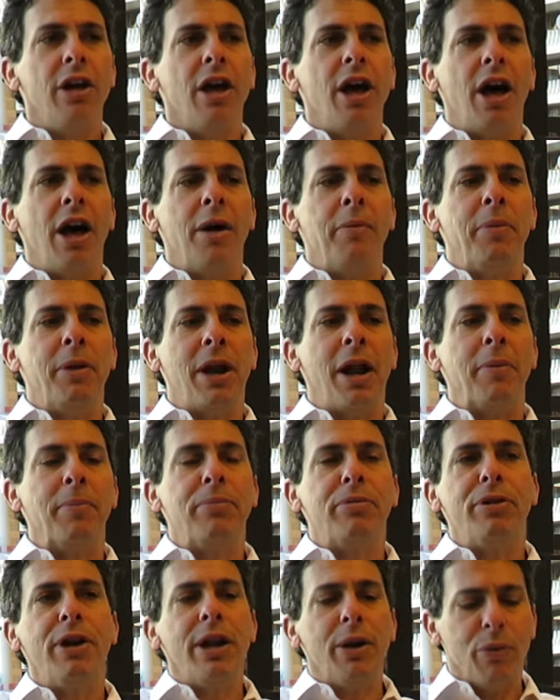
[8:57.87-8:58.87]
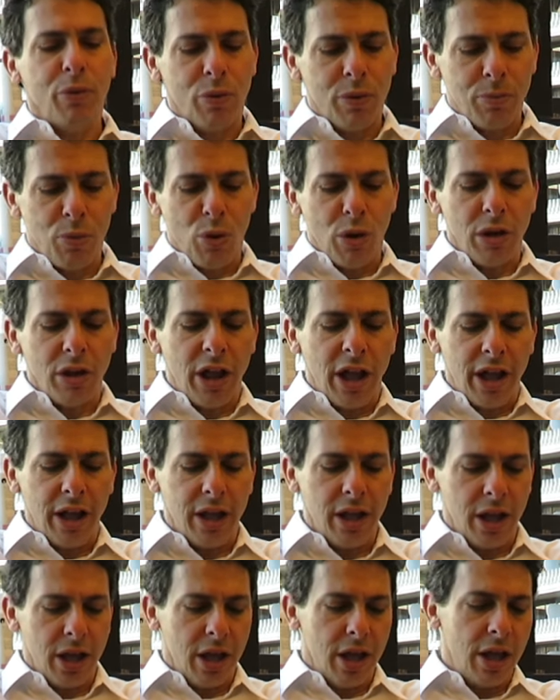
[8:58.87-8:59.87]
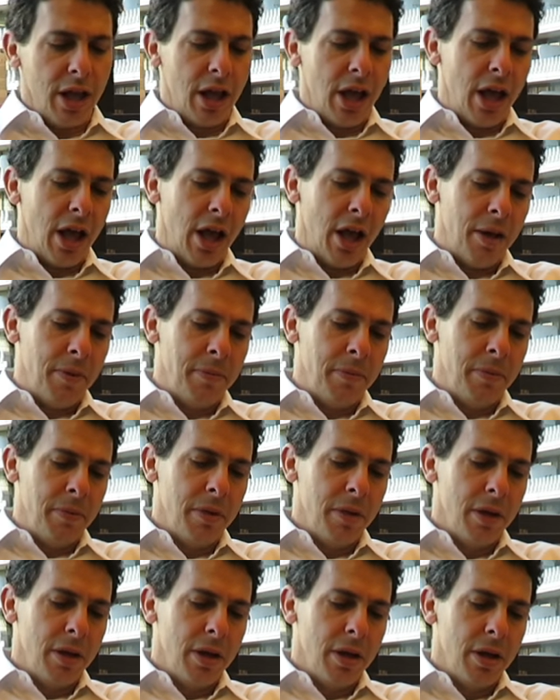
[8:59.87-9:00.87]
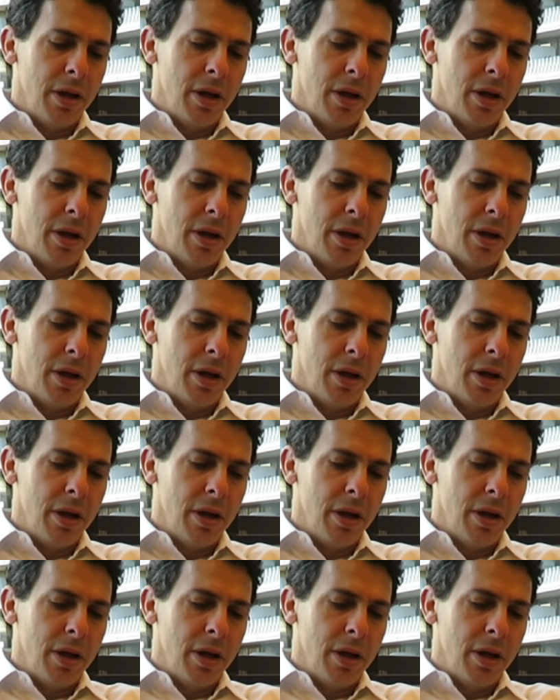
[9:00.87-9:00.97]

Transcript: but on print, we're more like um,